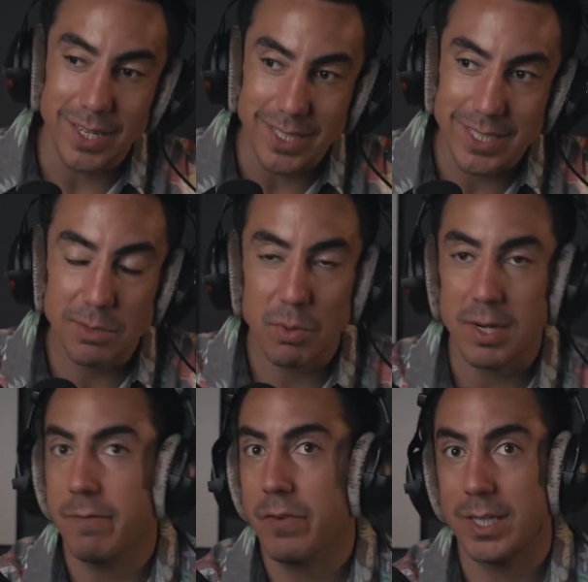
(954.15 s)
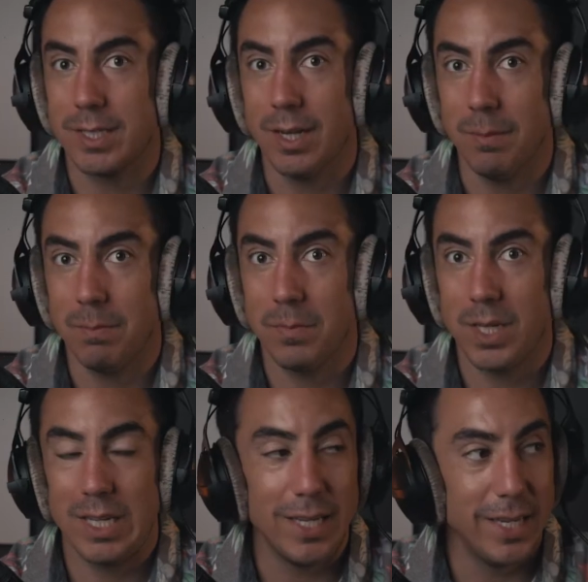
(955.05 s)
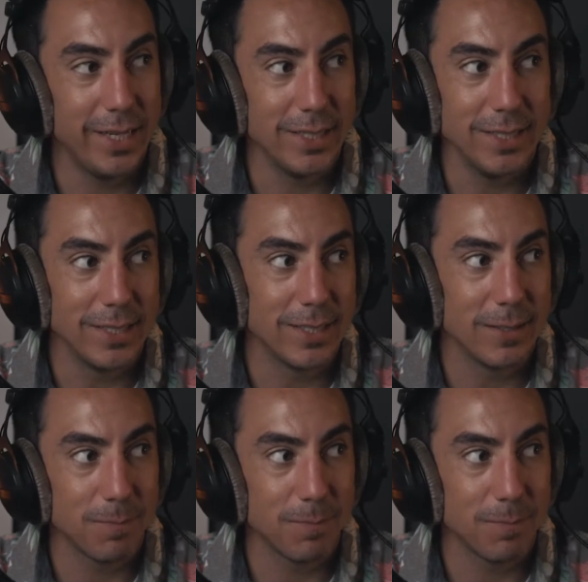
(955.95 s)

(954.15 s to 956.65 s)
this is where he fucked up, is